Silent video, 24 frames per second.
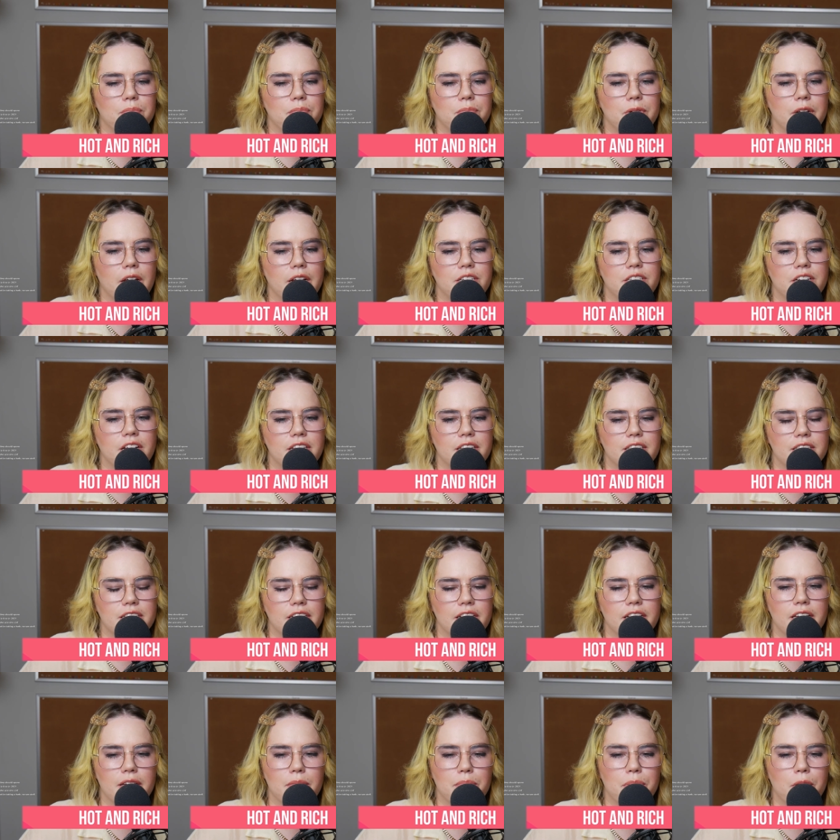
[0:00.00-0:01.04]

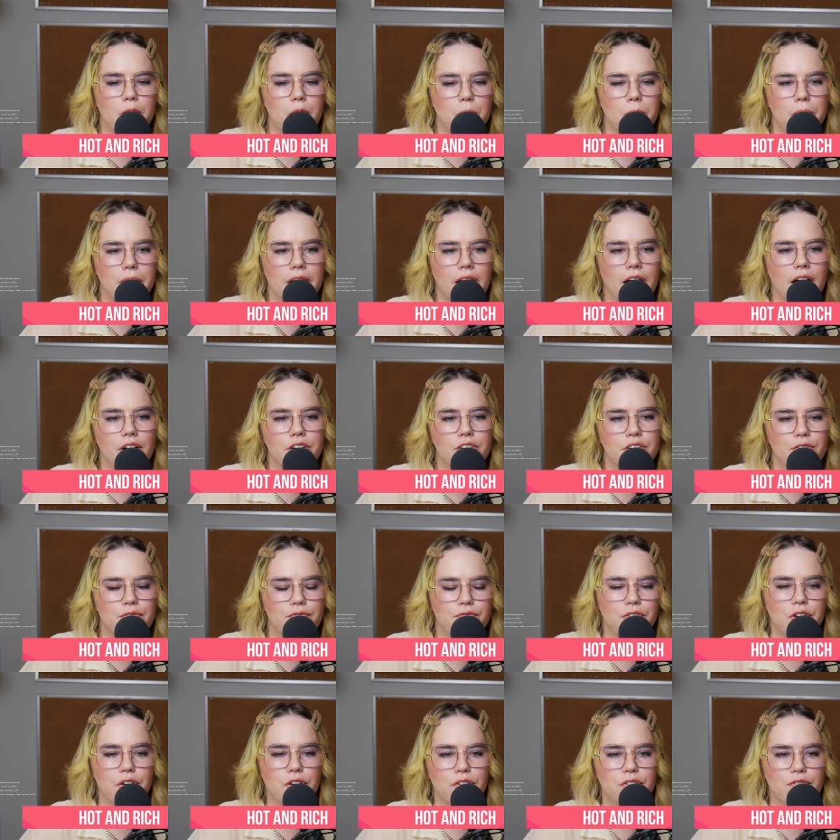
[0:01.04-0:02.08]
digesting and pooping out your
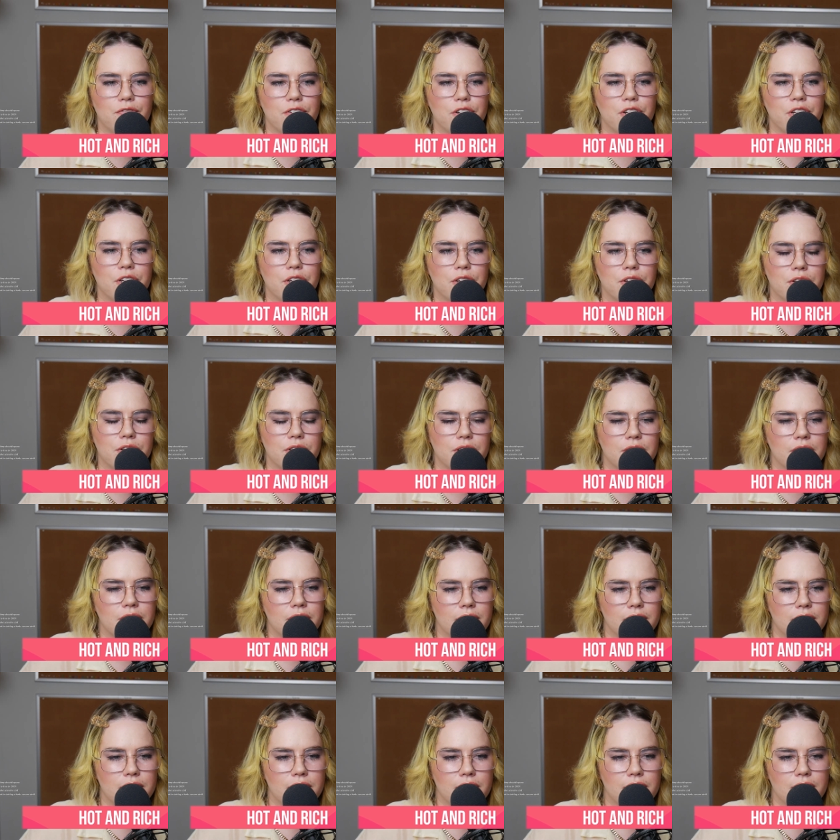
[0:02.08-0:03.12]
food for you.
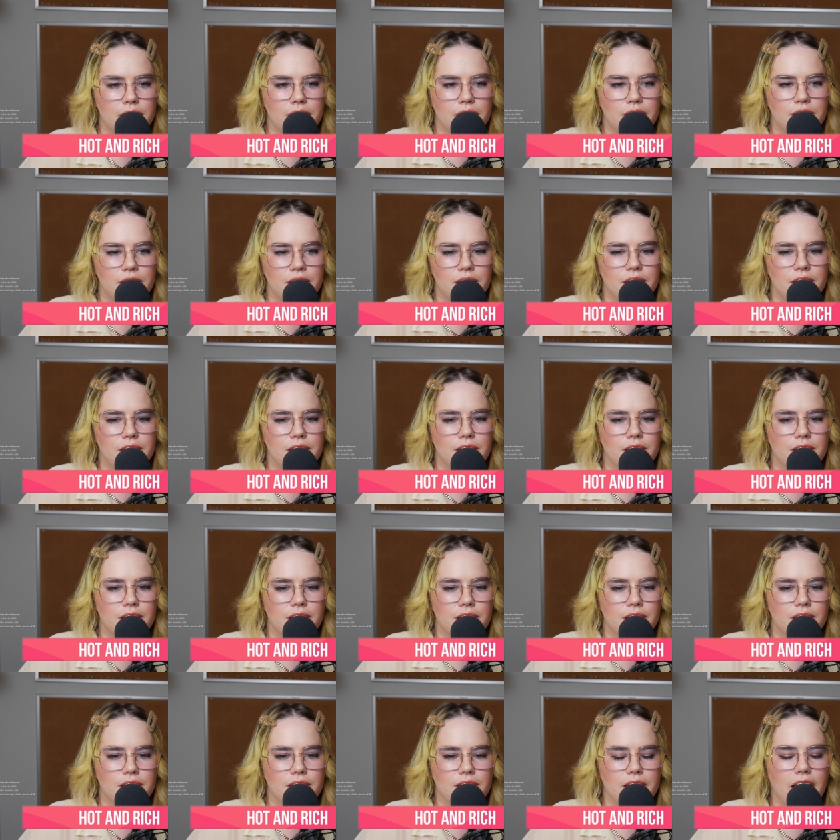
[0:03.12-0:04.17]

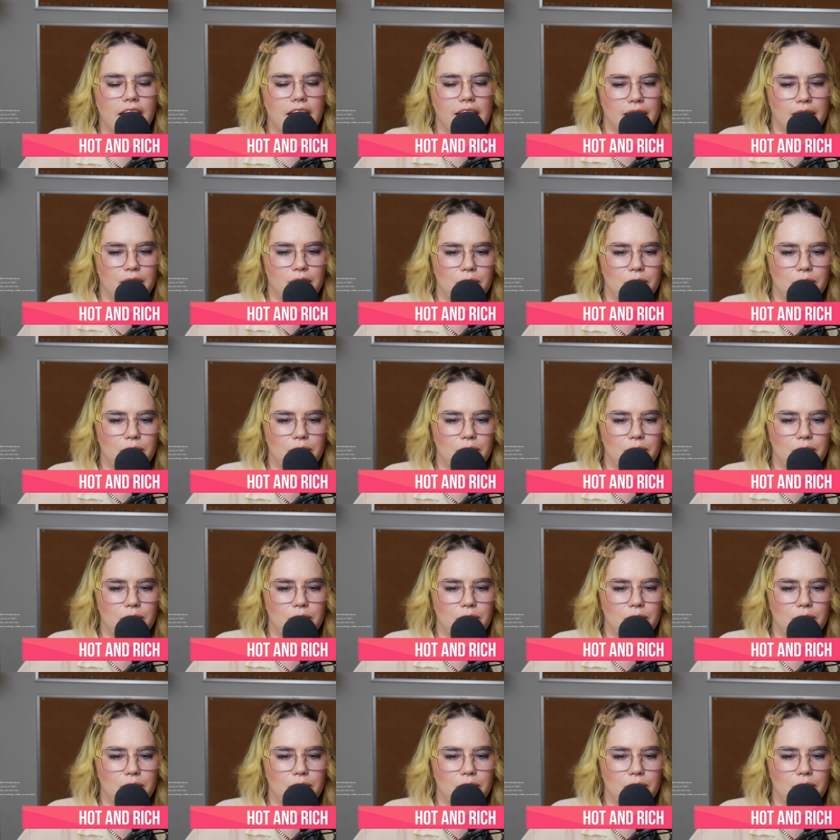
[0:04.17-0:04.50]
Thank Thanks. you,